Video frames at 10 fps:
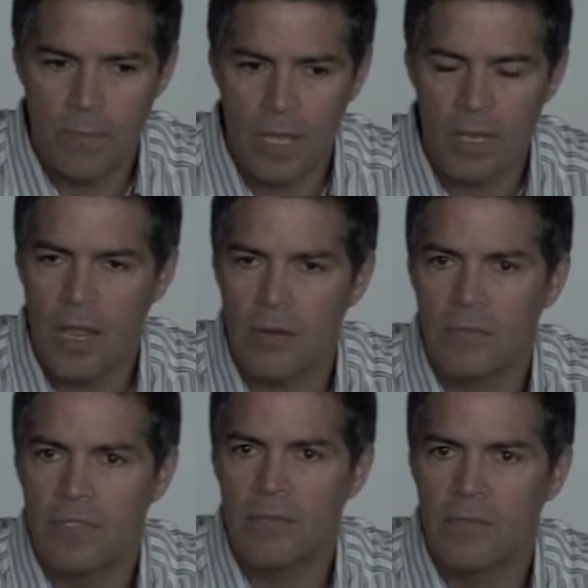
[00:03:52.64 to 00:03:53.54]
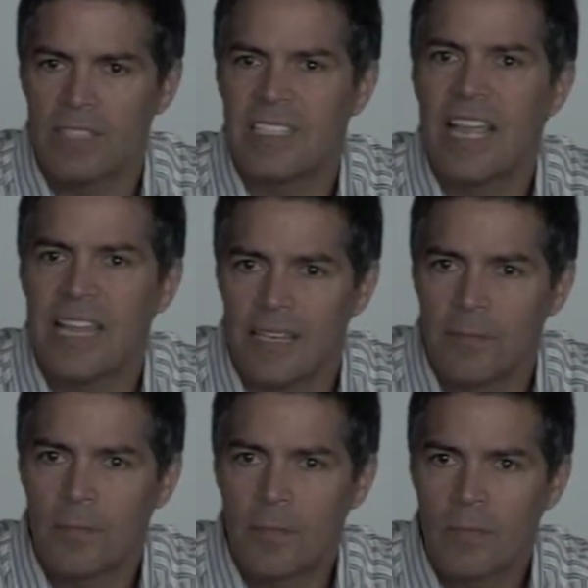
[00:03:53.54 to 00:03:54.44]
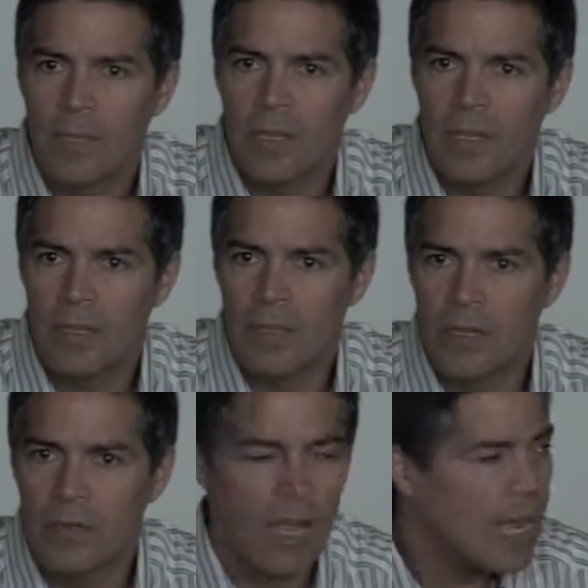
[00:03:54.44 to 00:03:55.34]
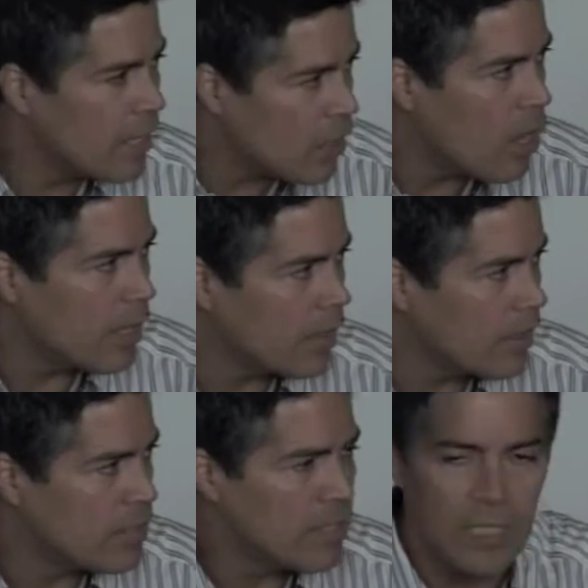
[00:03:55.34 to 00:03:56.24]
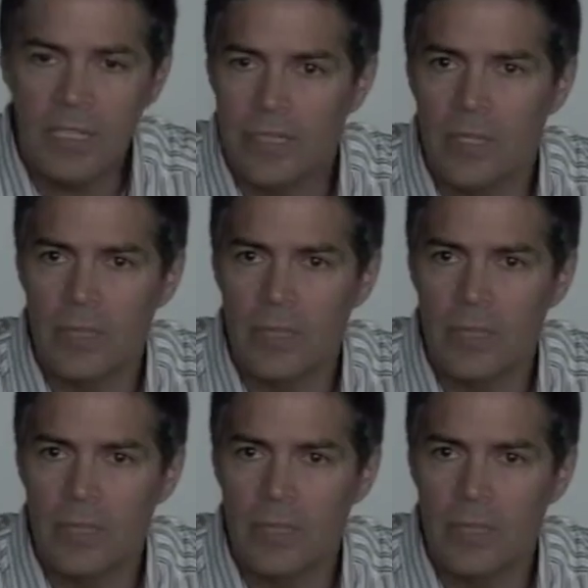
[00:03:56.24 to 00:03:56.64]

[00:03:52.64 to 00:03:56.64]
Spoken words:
a lot of say in their dialogue, in their scenes.